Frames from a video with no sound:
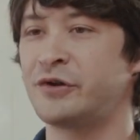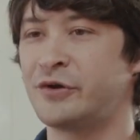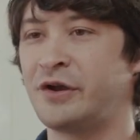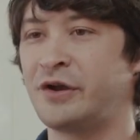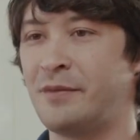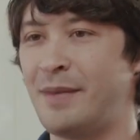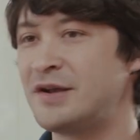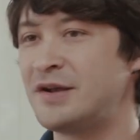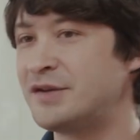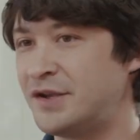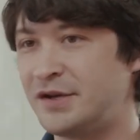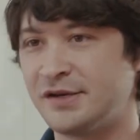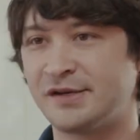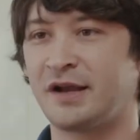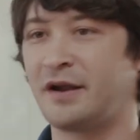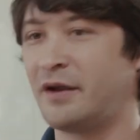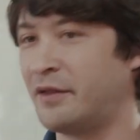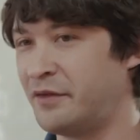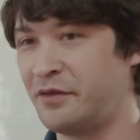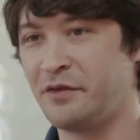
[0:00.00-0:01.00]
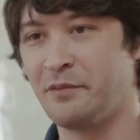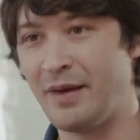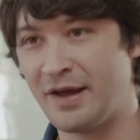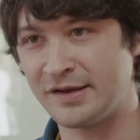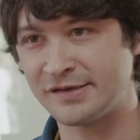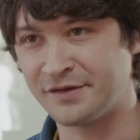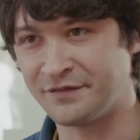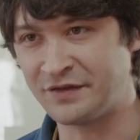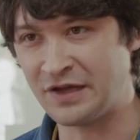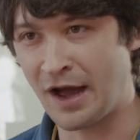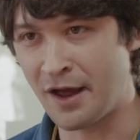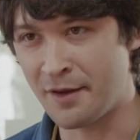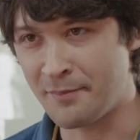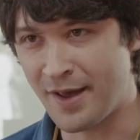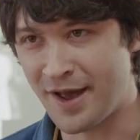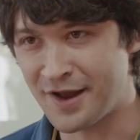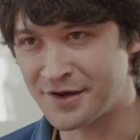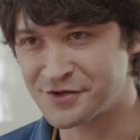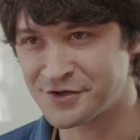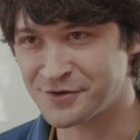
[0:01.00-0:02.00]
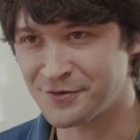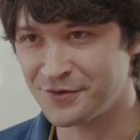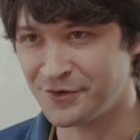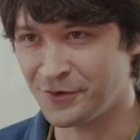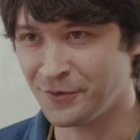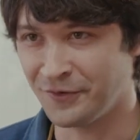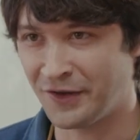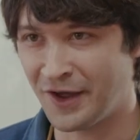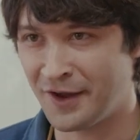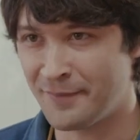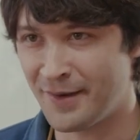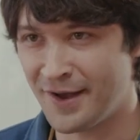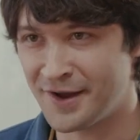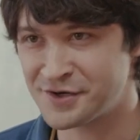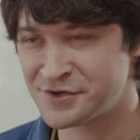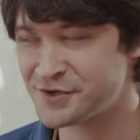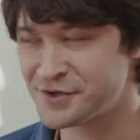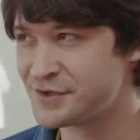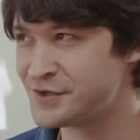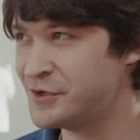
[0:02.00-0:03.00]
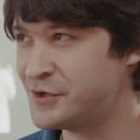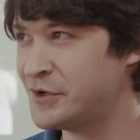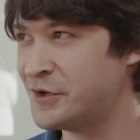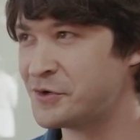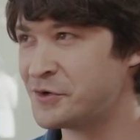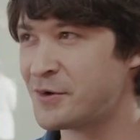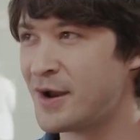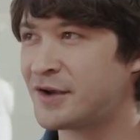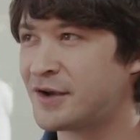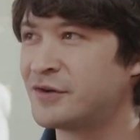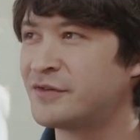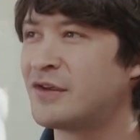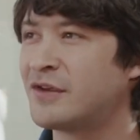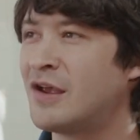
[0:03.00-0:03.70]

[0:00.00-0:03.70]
You can imagine they just kind of the best of the the old eye patch studio directors.